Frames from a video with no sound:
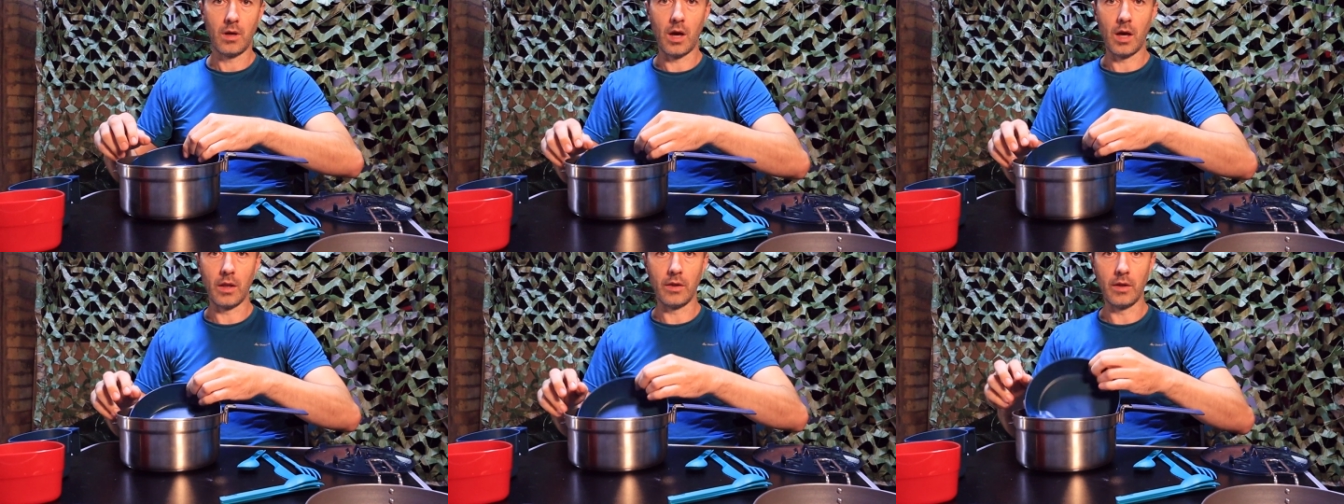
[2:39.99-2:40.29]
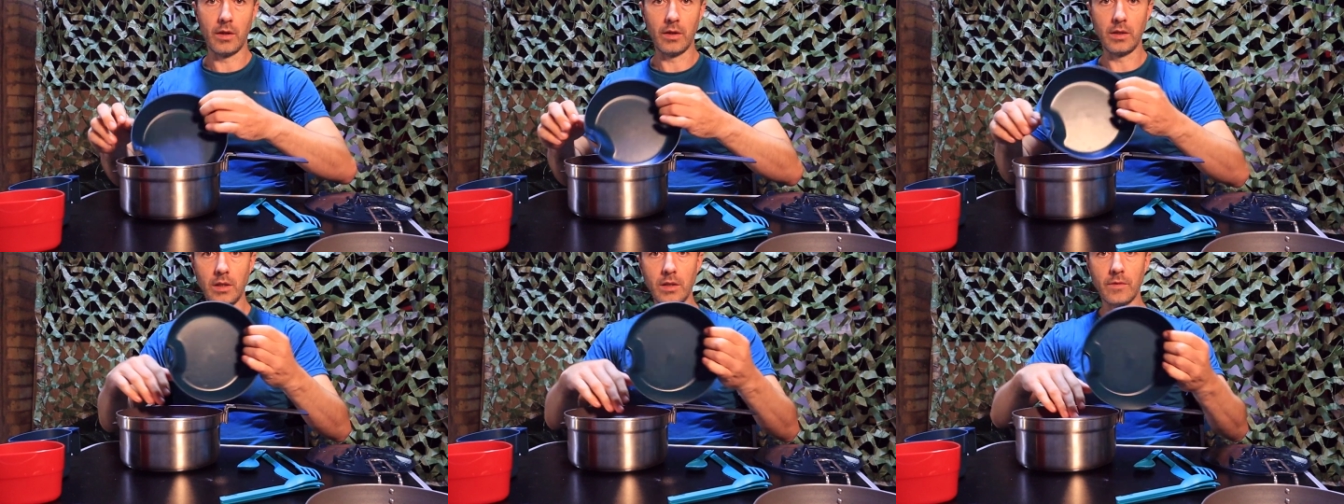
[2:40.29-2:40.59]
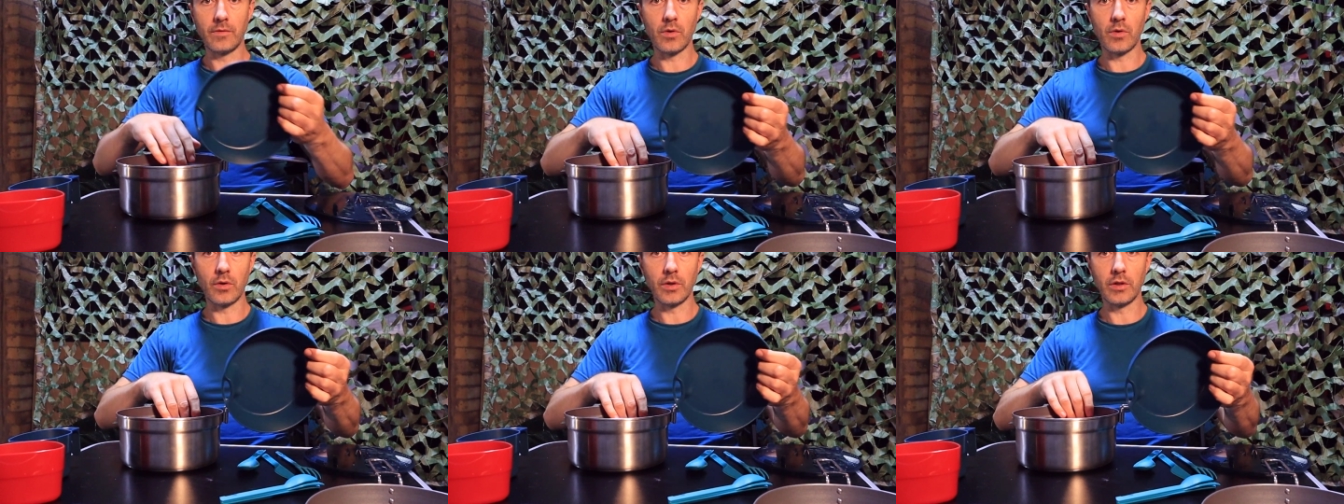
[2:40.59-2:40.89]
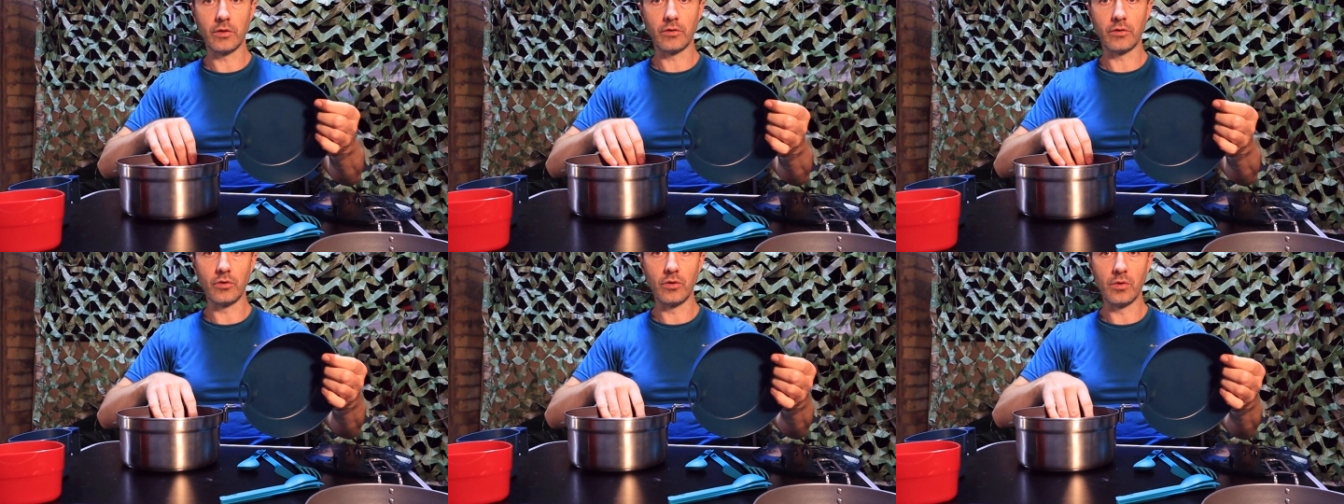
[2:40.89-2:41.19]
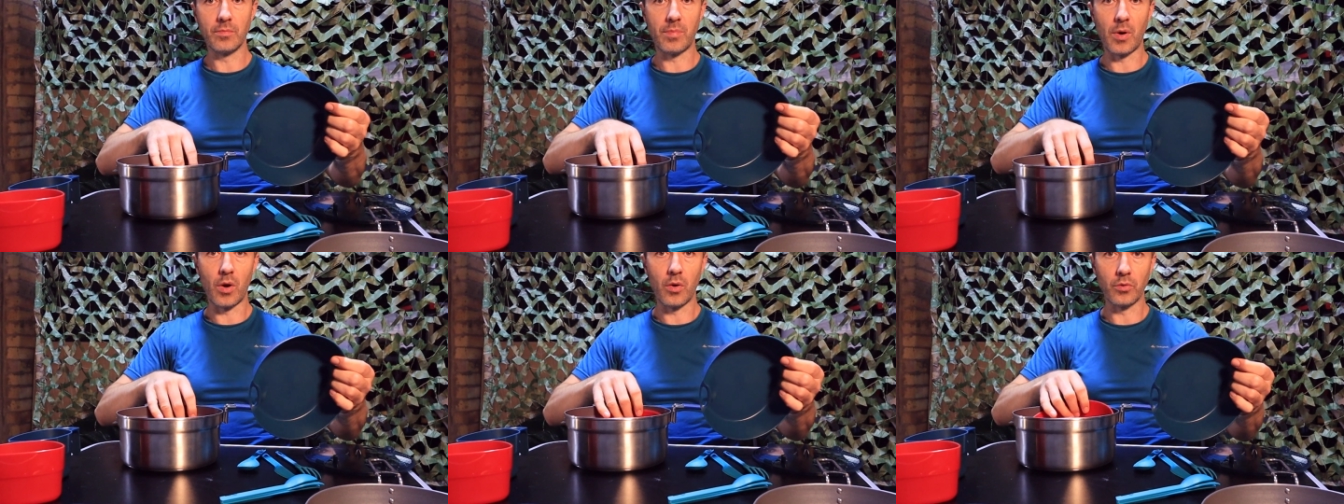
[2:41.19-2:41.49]
And then you've got your
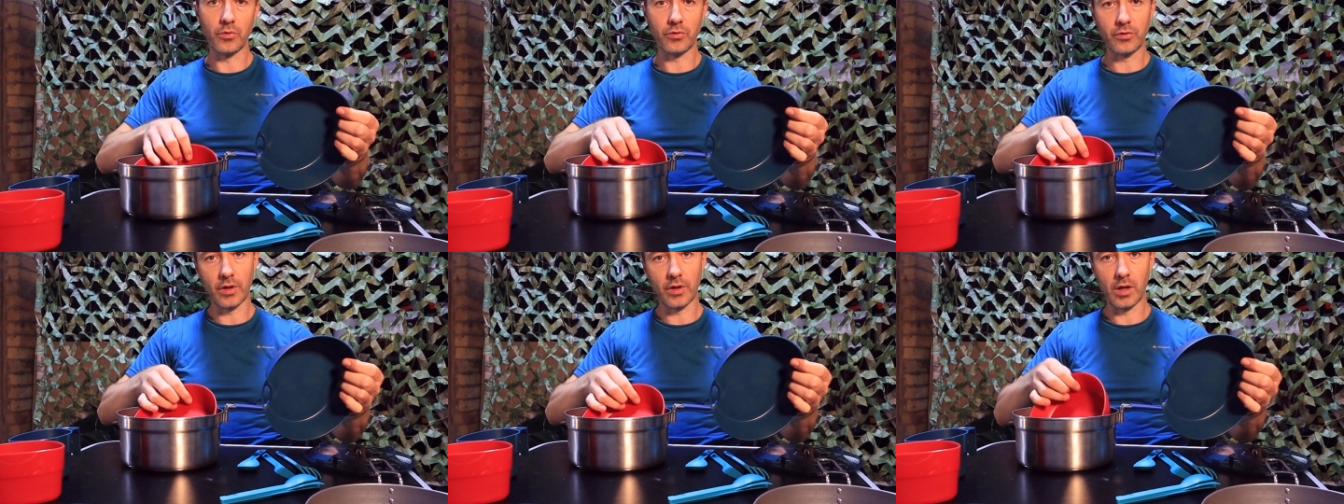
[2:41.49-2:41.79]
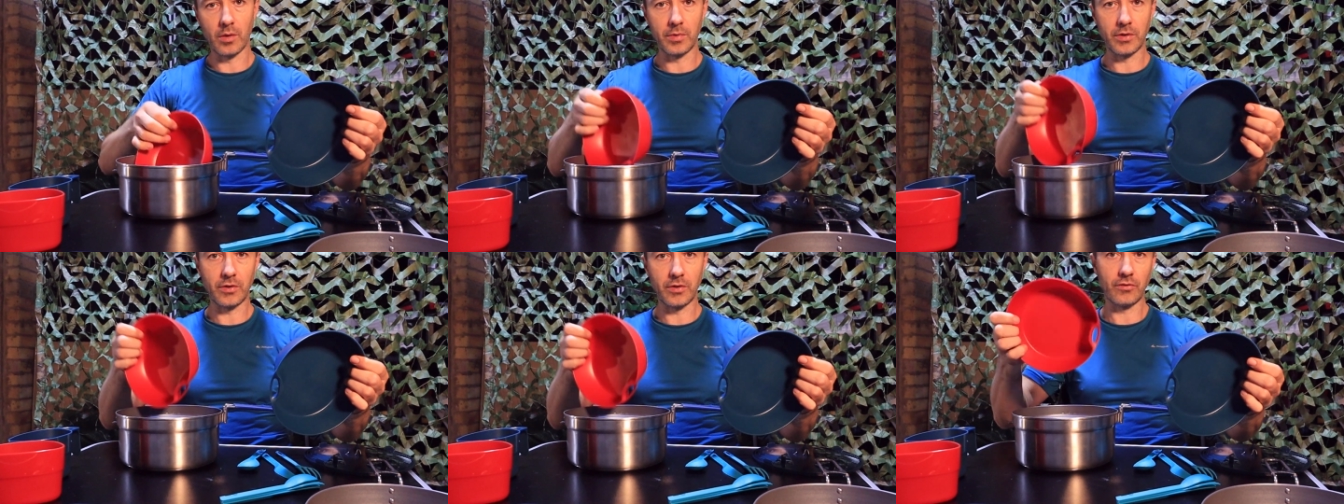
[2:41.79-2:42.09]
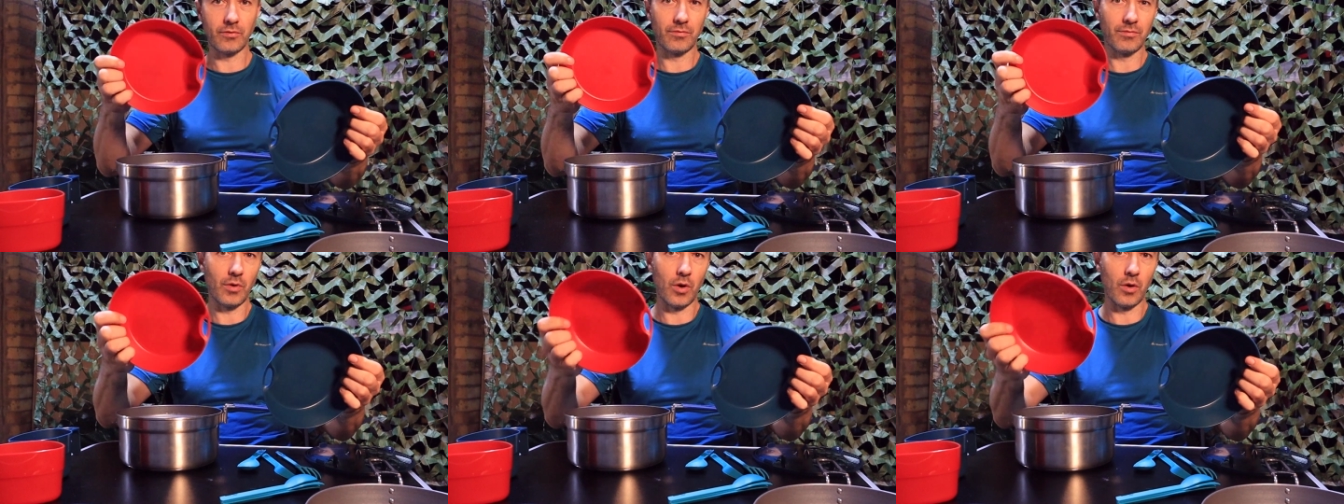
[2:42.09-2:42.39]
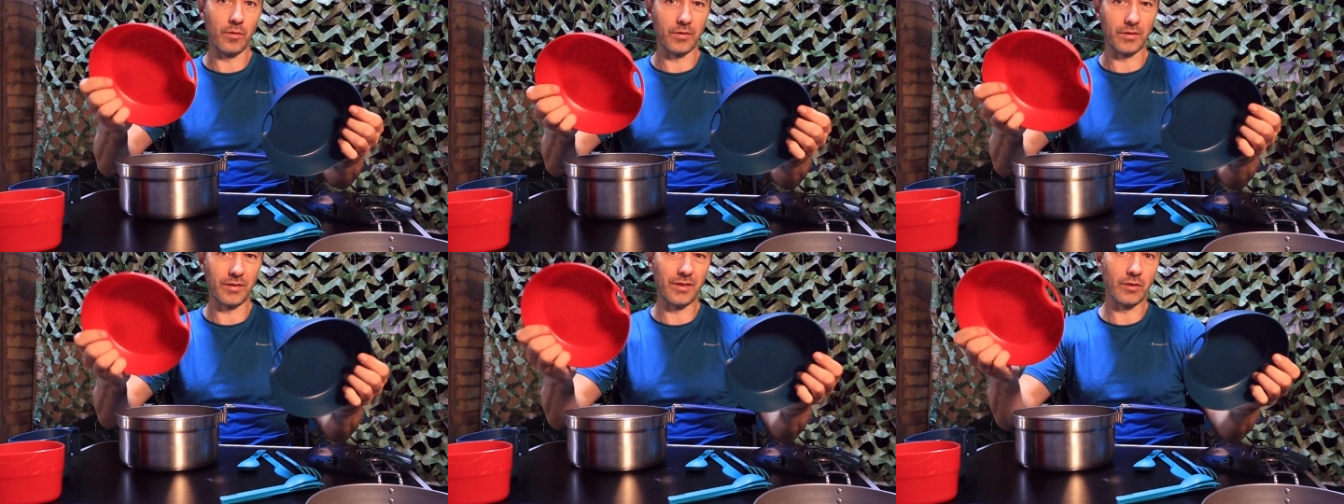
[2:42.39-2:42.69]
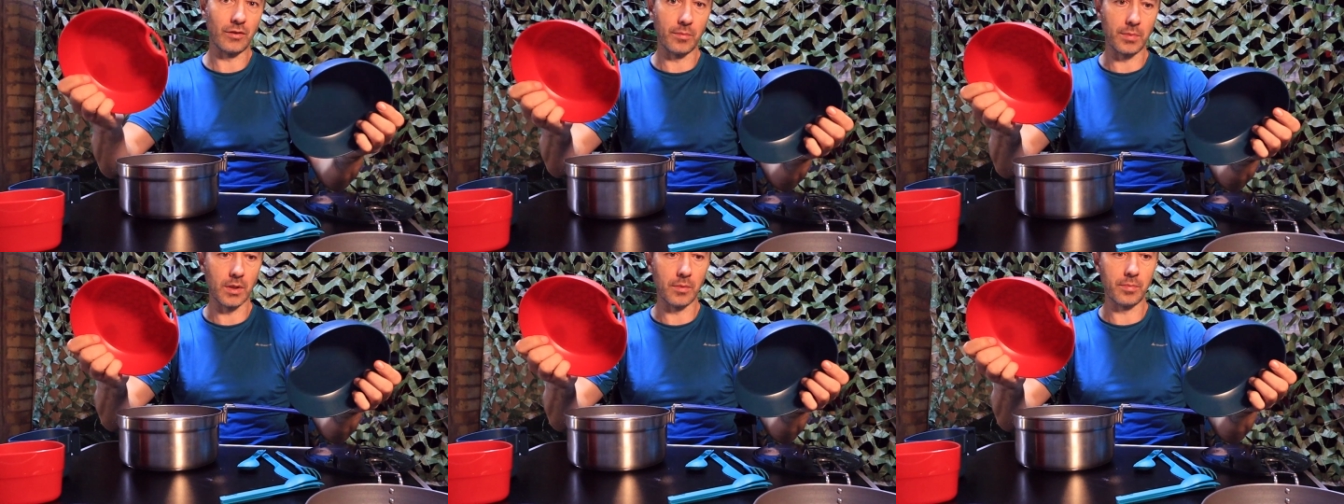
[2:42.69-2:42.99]
two bowls there, which obviously
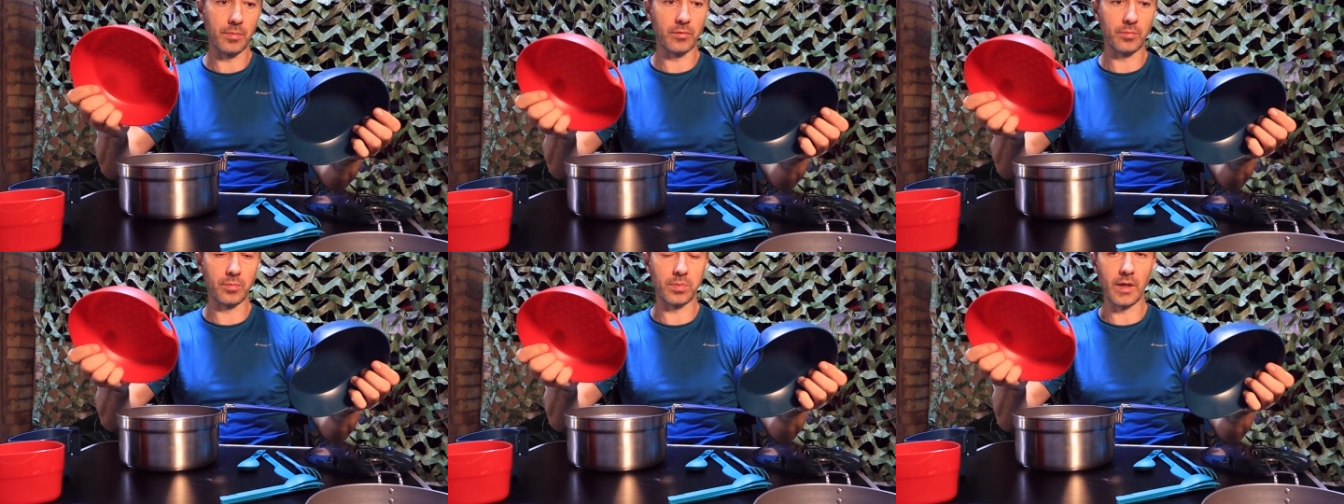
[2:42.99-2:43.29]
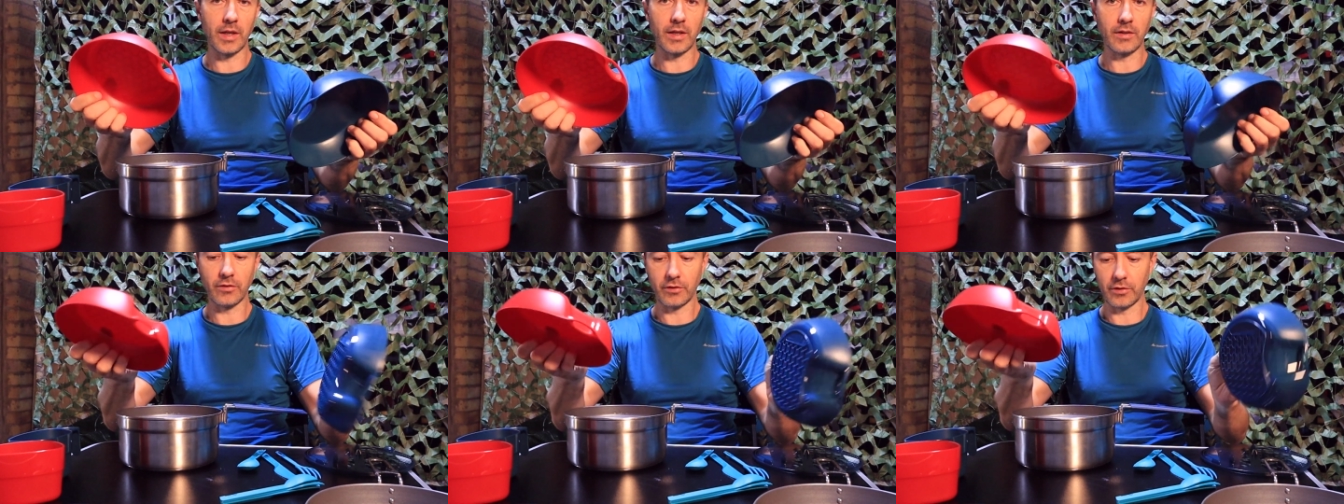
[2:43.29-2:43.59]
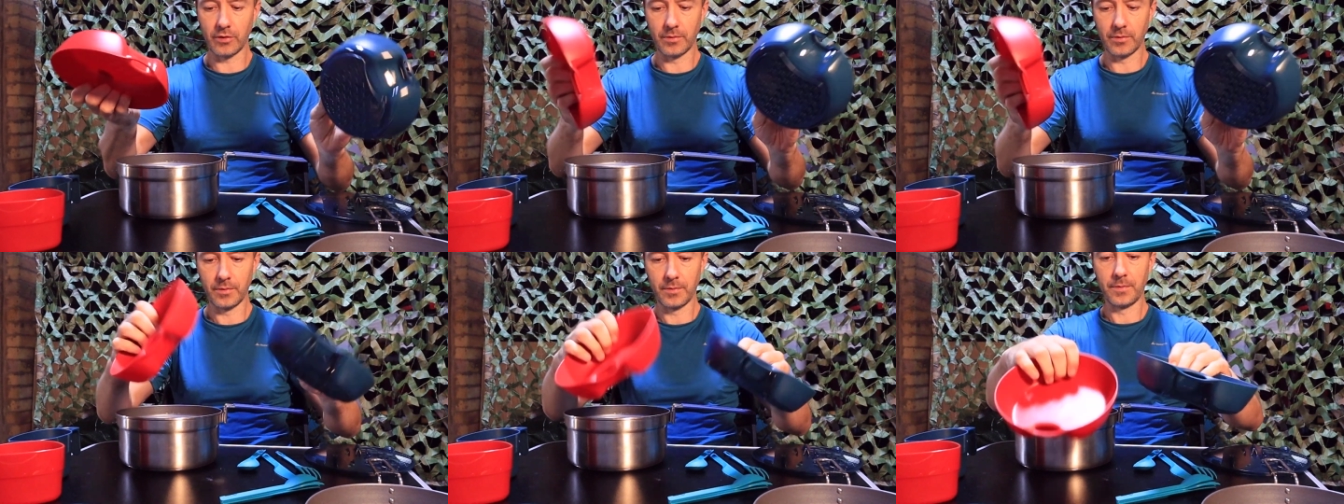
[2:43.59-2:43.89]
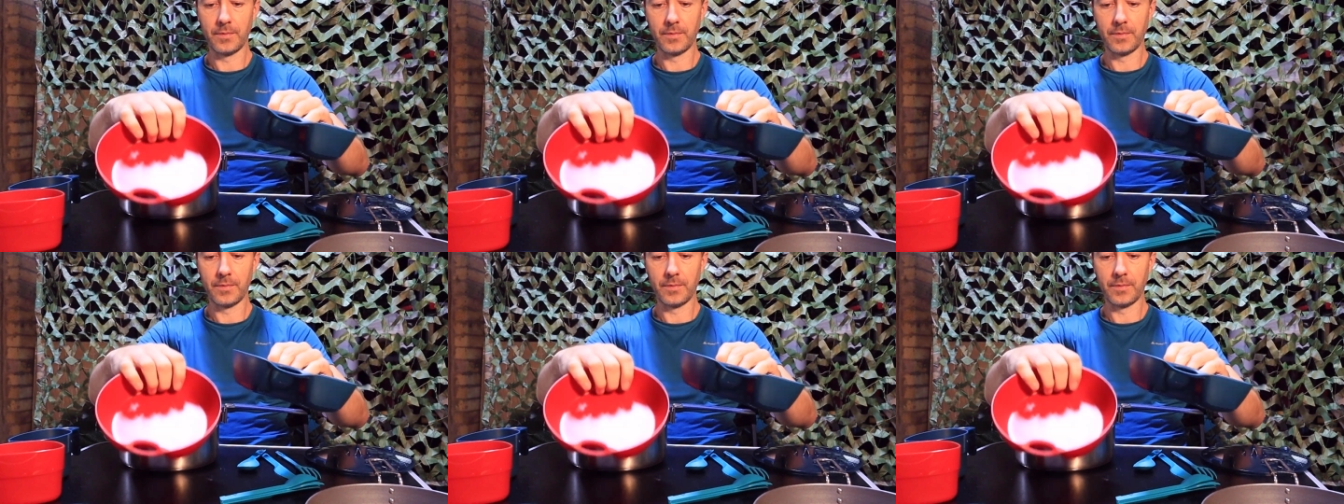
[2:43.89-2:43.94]
double up as plates.